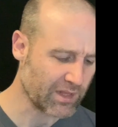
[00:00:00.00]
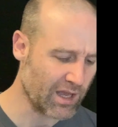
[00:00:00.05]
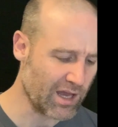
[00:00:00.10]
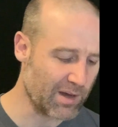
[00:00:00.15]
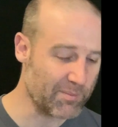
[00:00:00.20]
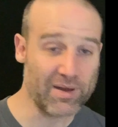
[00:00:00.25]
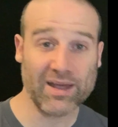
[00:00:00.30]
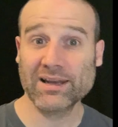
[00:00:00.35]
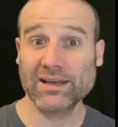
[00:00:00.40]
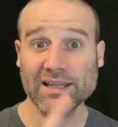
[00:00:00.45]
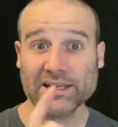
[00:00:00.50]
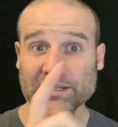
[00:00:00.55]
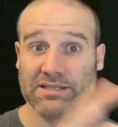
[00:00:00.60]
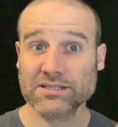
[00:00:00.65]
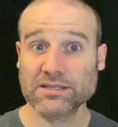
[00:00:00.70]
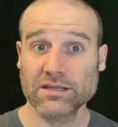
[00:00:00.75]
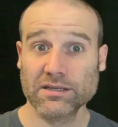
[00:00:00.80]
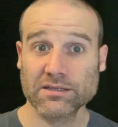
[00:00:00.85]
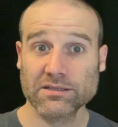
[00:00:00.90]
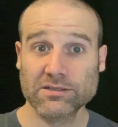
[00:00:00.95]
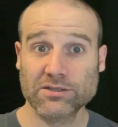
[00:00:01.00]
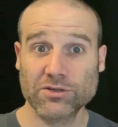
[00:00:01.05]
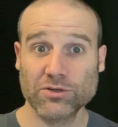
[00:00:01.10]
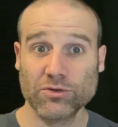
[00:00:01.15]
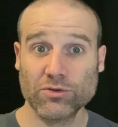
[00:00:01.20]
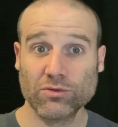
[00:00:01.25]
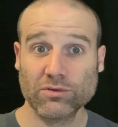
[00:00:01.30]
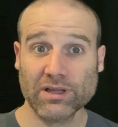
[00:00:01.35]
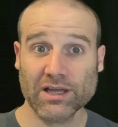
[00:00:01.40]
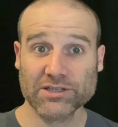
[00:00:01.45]
Um, and links
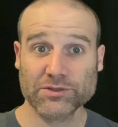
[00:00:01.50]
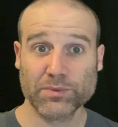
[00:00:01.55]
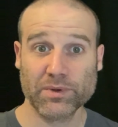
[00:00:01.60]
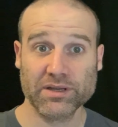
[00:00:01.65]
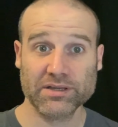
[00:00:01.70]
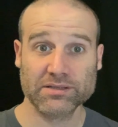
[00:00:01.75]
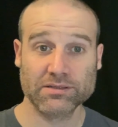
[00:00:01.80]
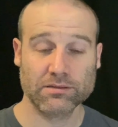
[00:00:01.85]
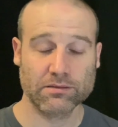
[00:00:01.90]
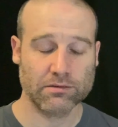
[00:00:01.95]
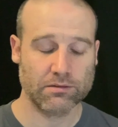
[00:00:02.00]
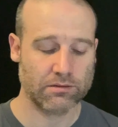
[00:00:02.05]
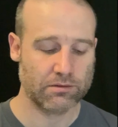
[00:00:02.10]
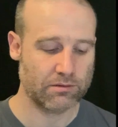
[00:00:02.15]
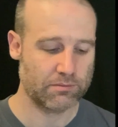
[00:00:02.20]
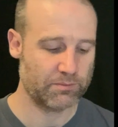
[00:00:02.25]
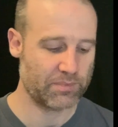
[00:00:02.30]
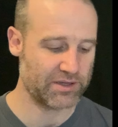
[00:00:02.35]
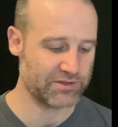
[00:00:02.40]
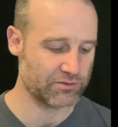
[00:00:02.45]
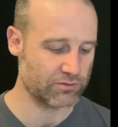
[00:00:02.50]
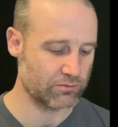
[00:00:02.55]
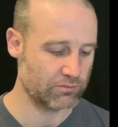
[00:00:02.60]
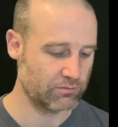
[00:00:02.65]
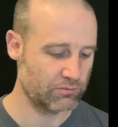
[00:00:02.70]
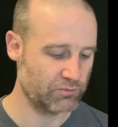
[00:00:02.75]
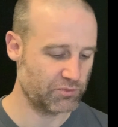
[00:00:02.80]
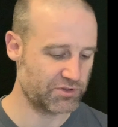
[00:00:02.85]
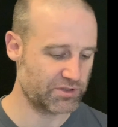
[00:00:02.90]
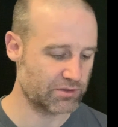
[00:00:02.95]
to last week's puzzle,
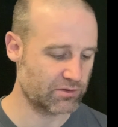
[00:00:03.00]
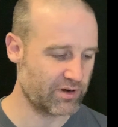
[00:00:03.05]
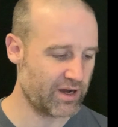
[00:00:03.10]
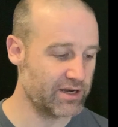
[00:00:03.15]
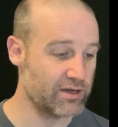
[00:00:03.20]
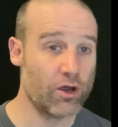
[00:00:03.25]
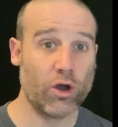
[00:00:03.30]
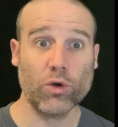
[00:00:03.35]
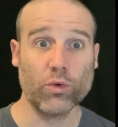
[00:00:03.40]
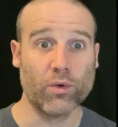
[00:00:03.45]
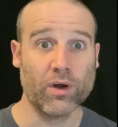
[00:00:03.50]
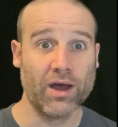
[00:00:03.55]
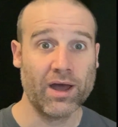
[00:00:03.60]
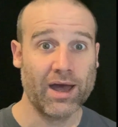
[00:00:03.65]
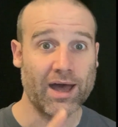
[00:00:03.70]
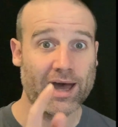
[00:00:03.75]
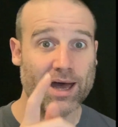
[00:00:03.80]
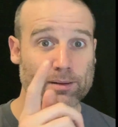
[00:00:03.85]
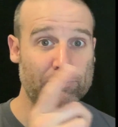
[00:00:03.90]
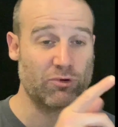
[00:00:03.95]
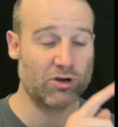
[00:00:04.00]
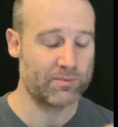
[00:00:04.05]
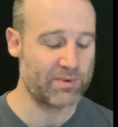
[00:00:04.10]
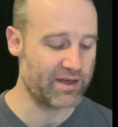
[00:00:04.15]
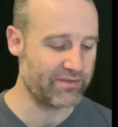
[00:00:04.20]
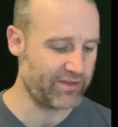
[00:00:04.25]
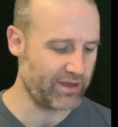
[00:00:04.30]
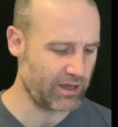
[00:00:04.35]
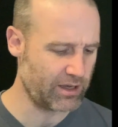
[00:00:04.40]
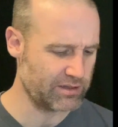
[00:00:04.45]
which is great. Oh, uh, more
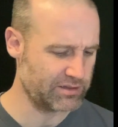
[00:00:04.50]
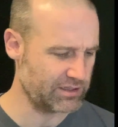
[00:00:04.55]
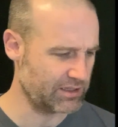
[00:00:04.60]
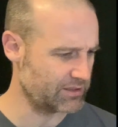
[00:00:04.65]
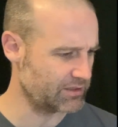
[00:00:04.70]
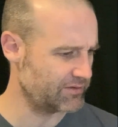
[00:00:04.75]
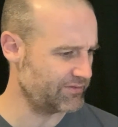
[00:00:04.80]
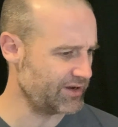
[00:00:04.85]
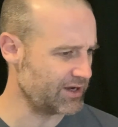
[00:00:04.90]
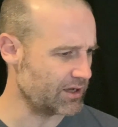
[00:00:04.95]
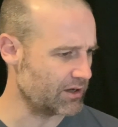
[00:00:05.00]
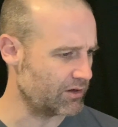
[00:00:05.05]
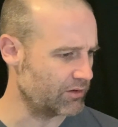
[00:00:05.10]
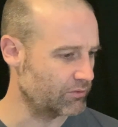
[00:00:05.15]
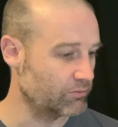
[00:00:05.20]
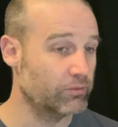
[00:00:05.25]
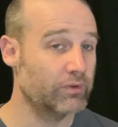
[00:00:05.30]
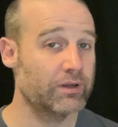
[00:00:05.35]
about that at the end of the video.